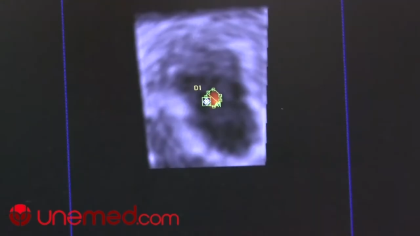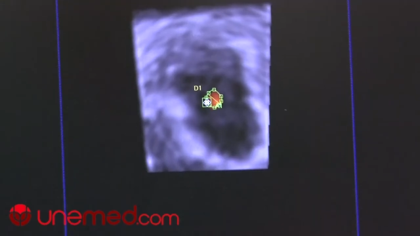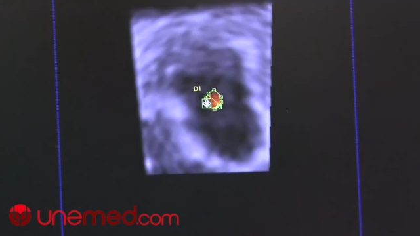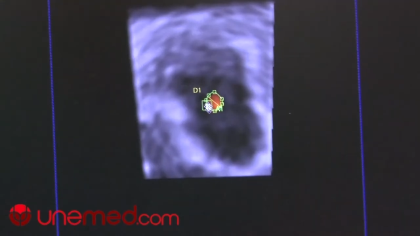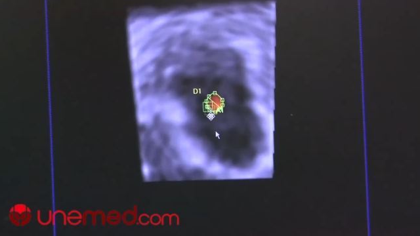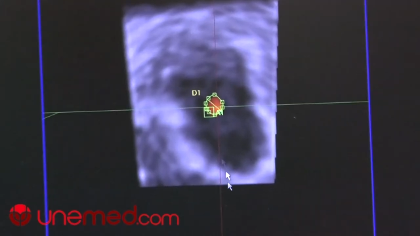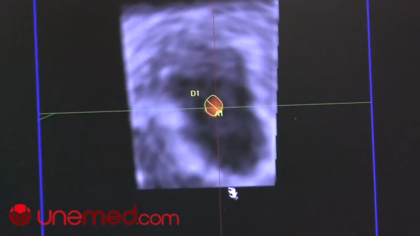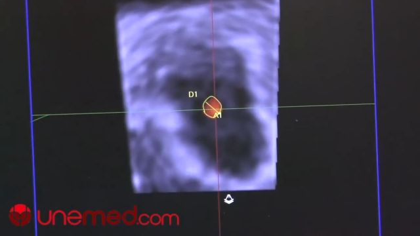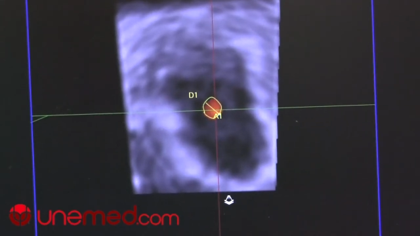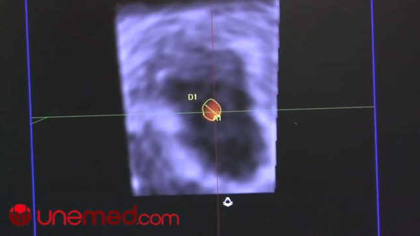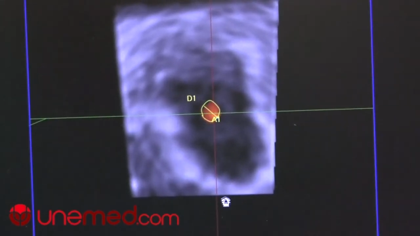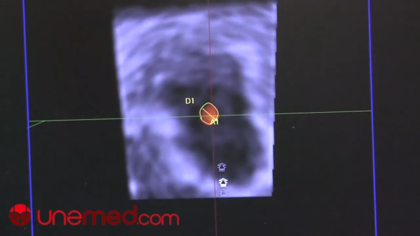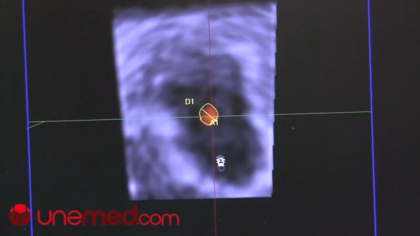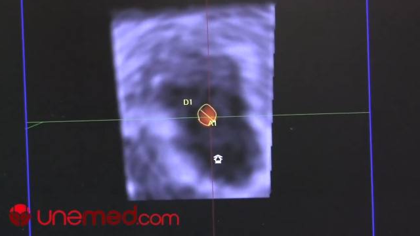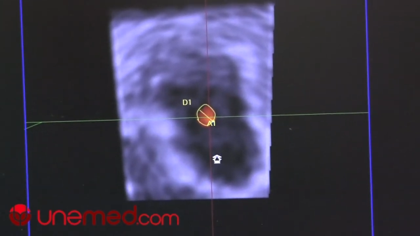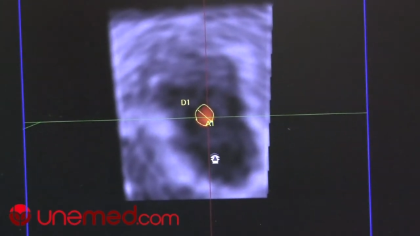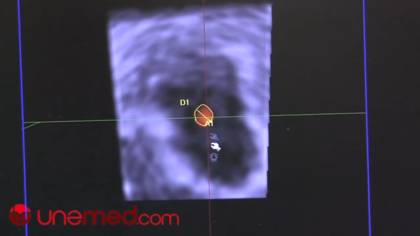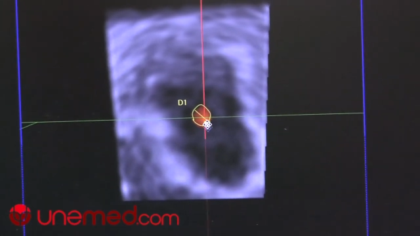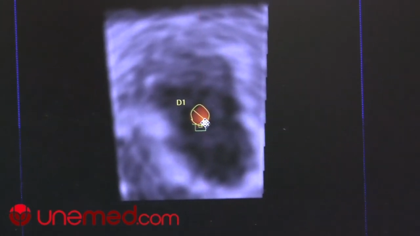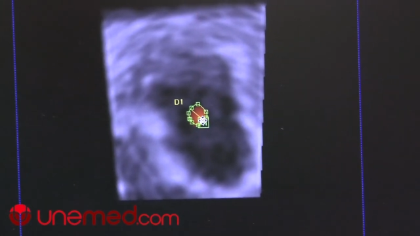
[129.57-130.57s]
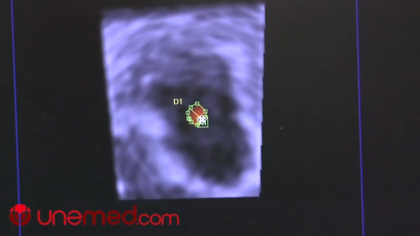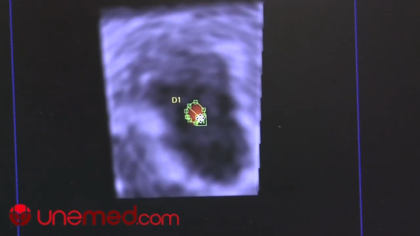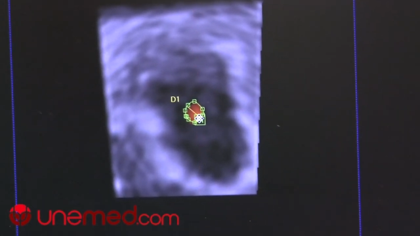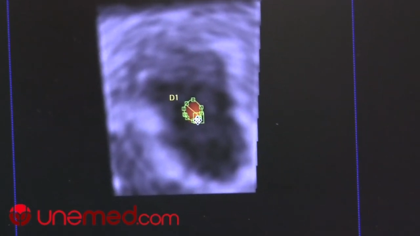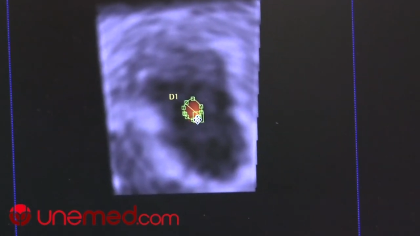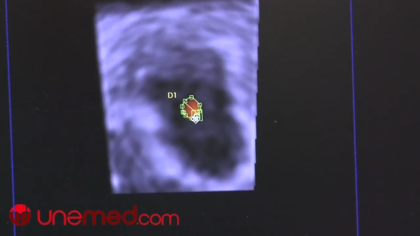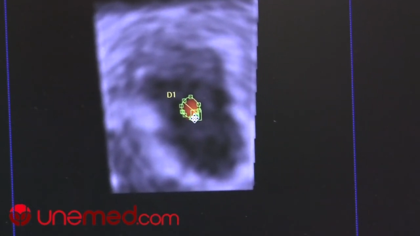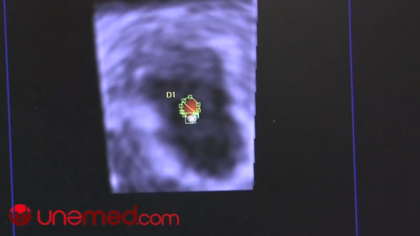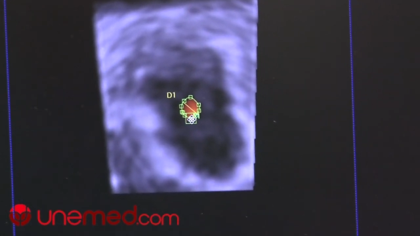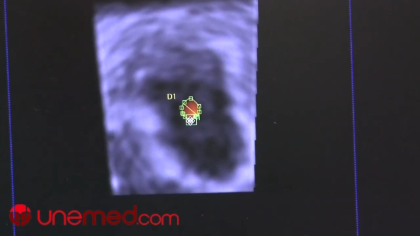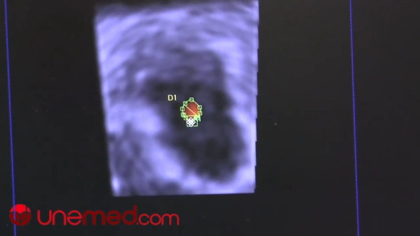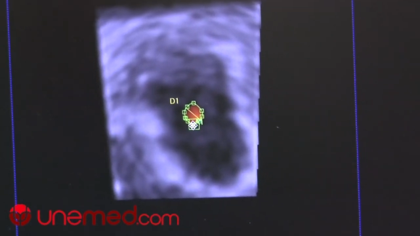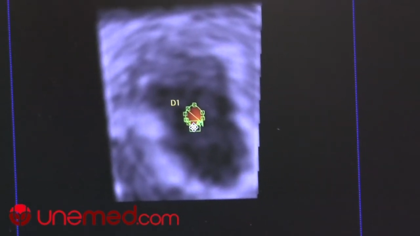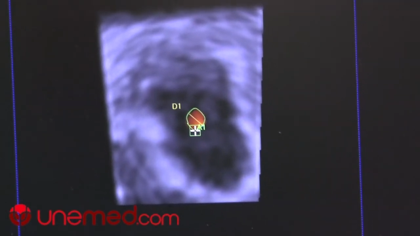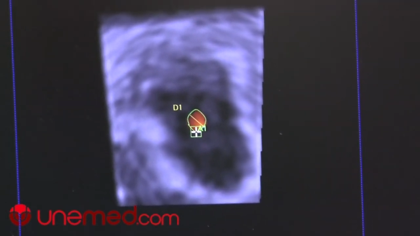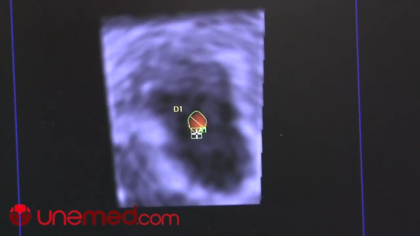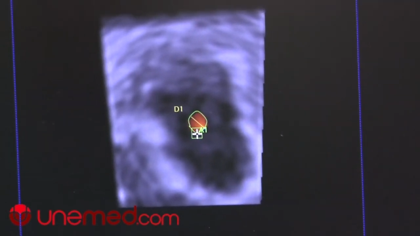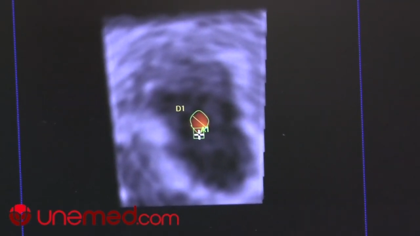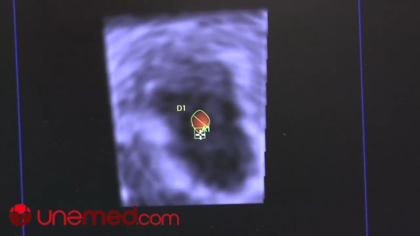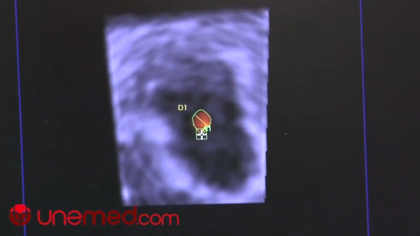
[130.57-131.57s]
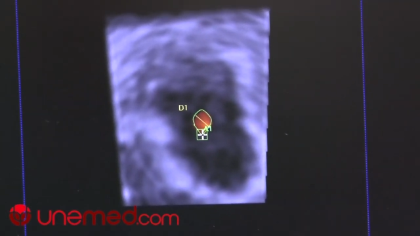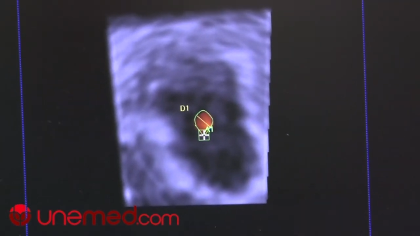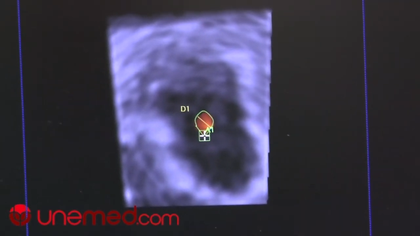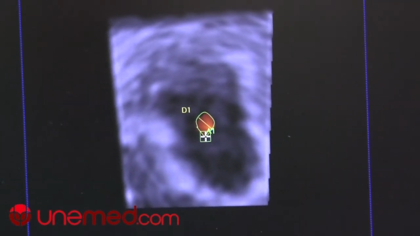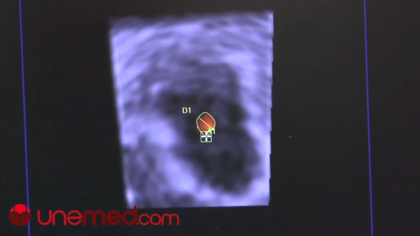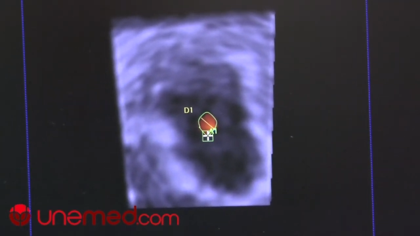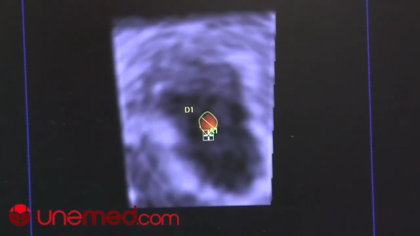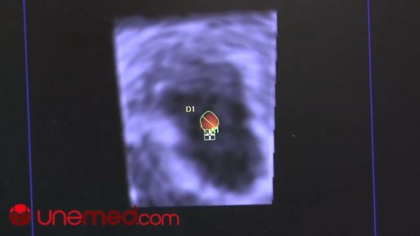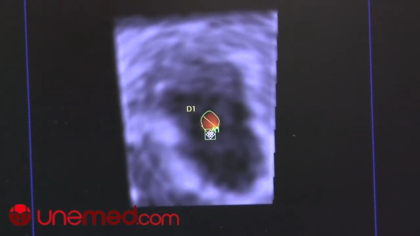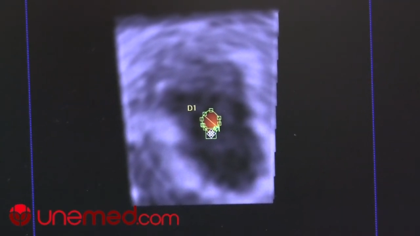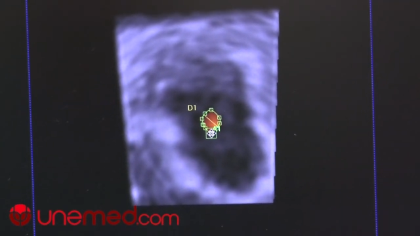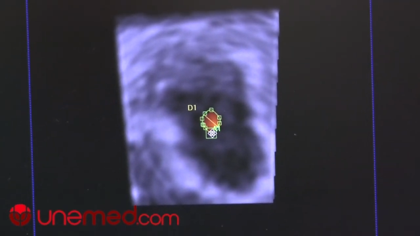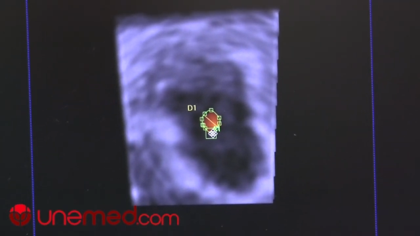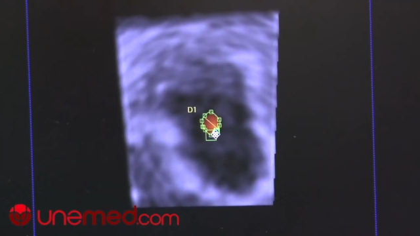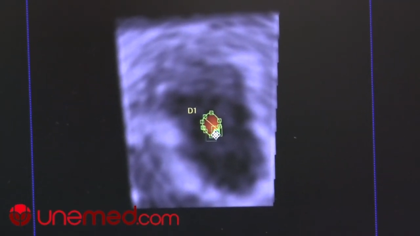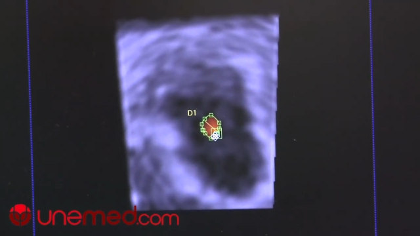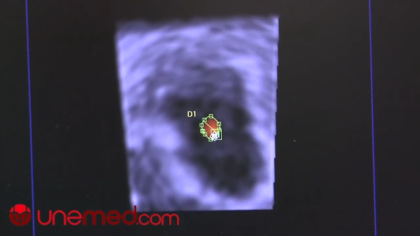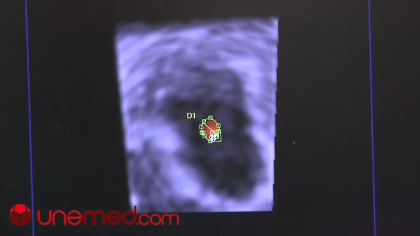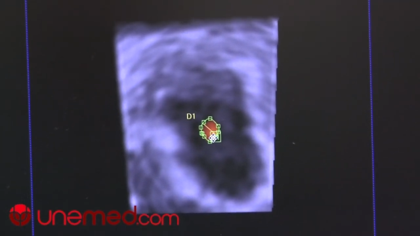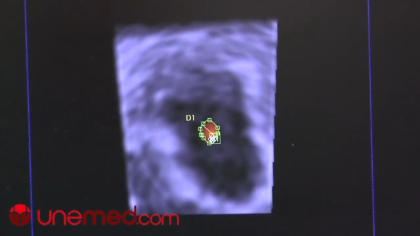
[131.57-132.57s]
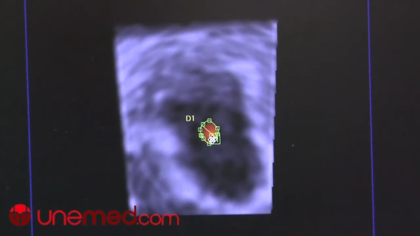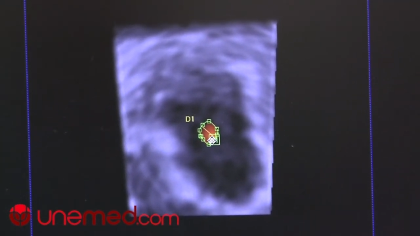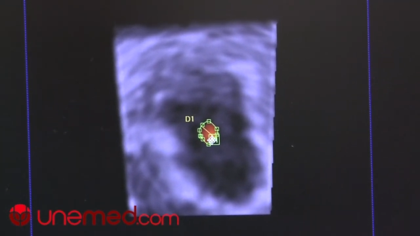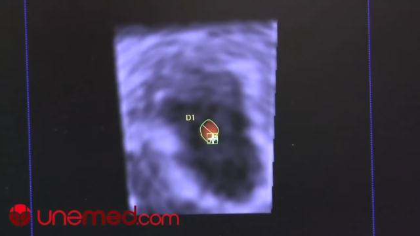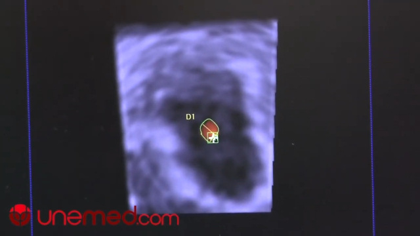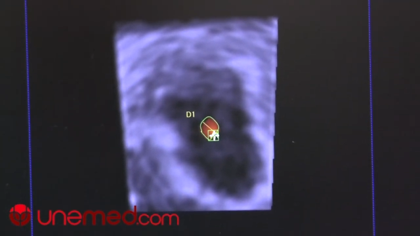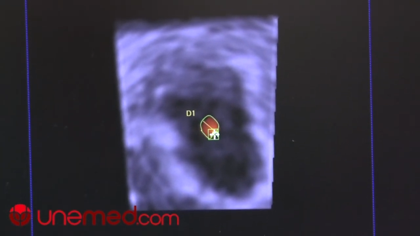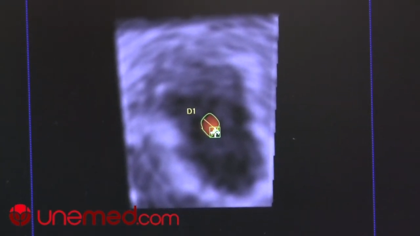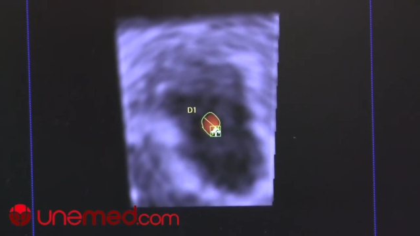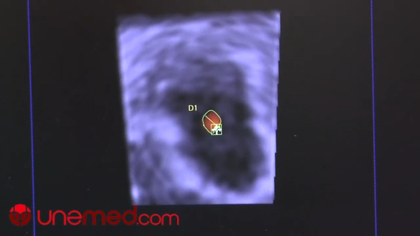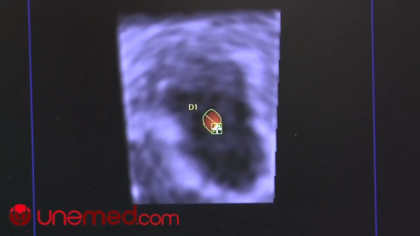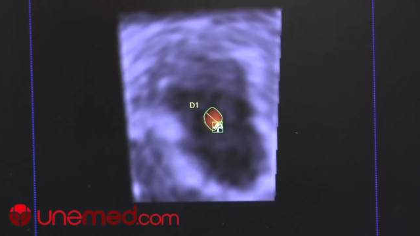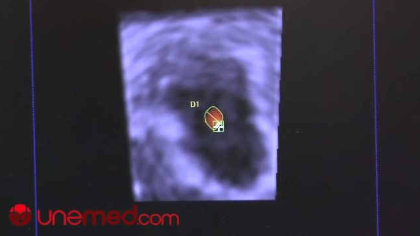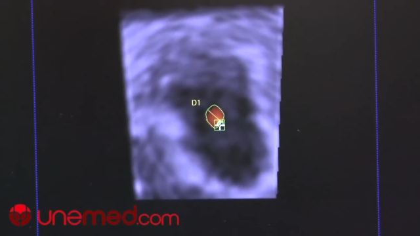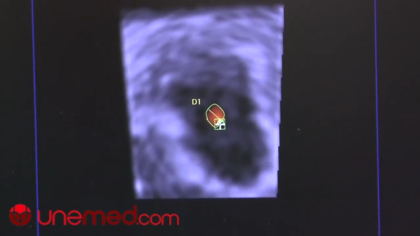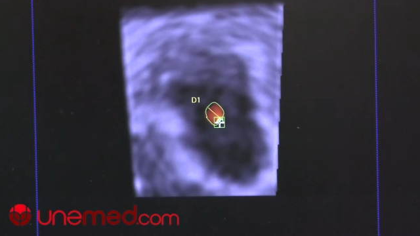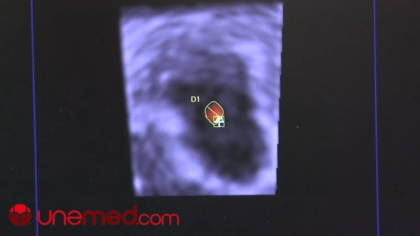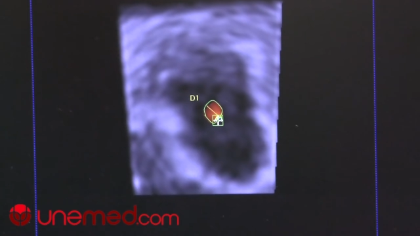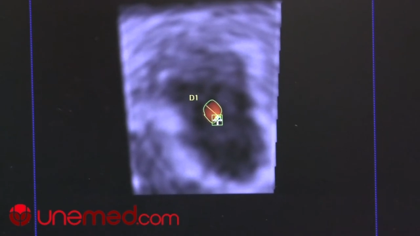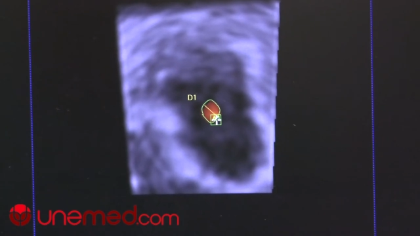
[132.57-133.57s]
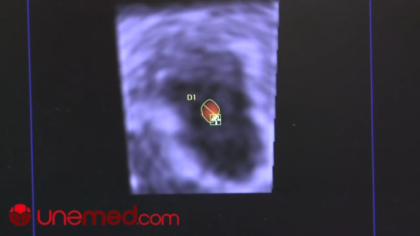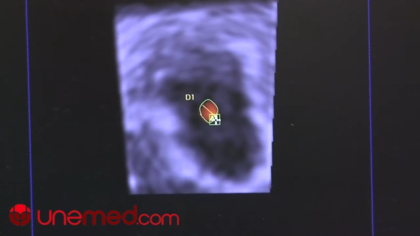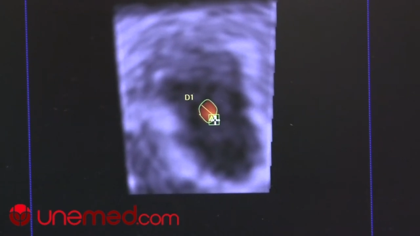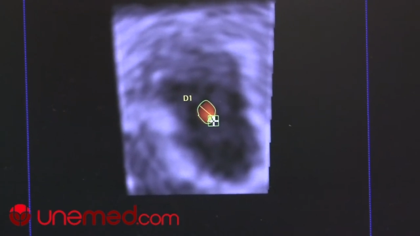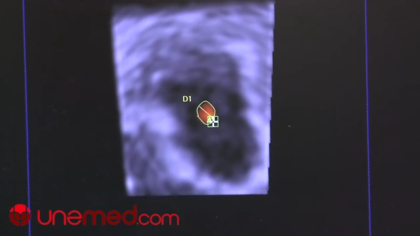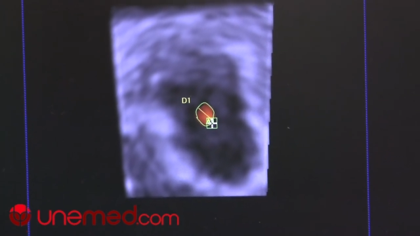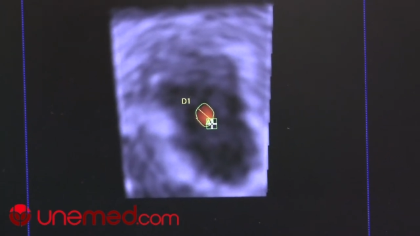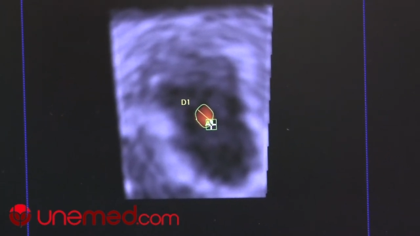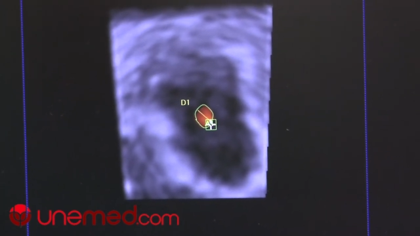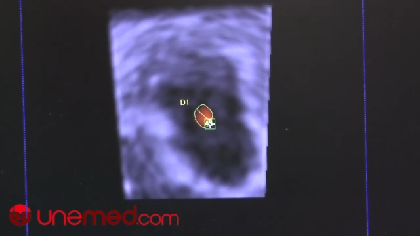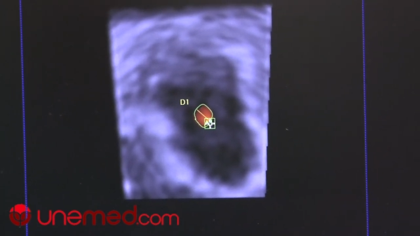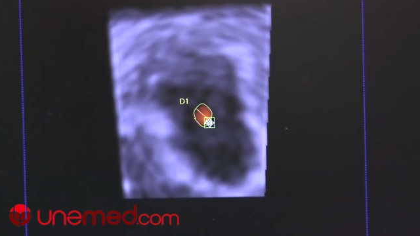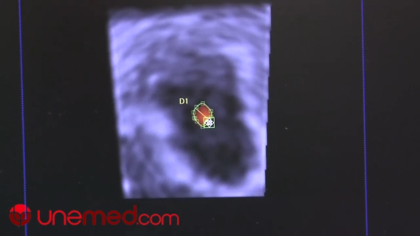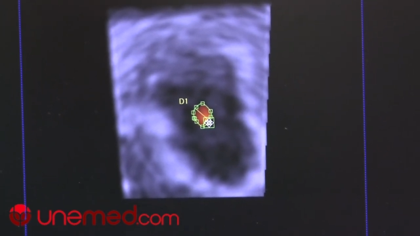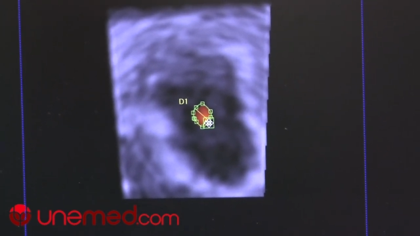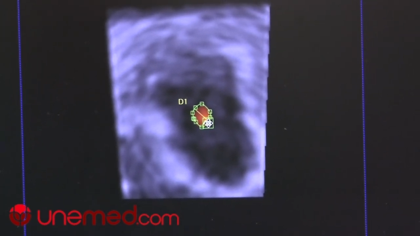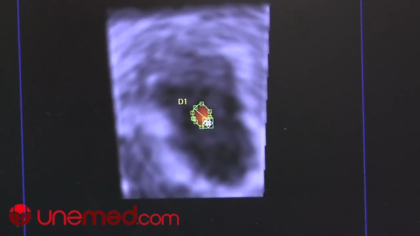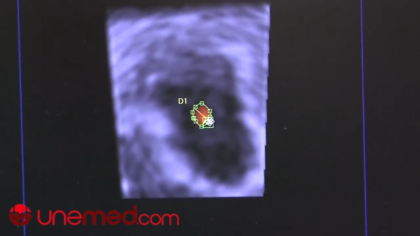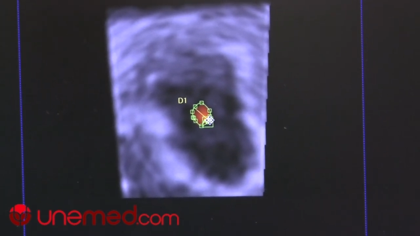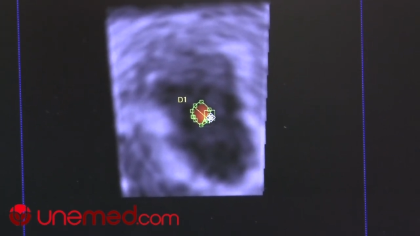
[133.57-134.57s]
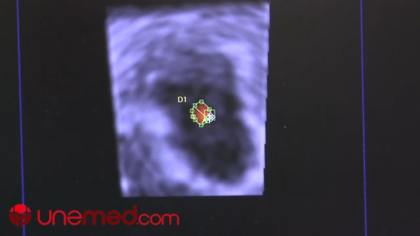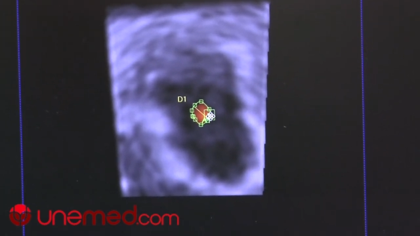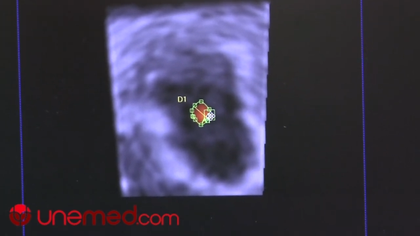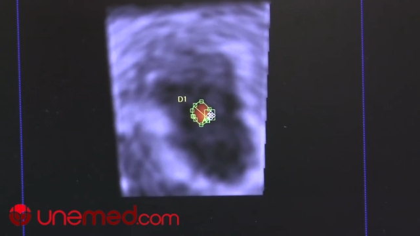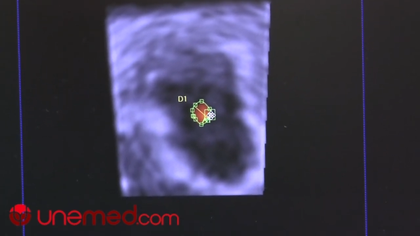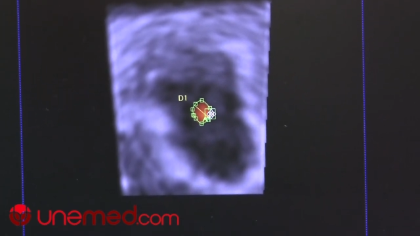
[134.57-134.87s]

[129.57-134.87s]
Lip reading: No face is visible, so there are no lips to read.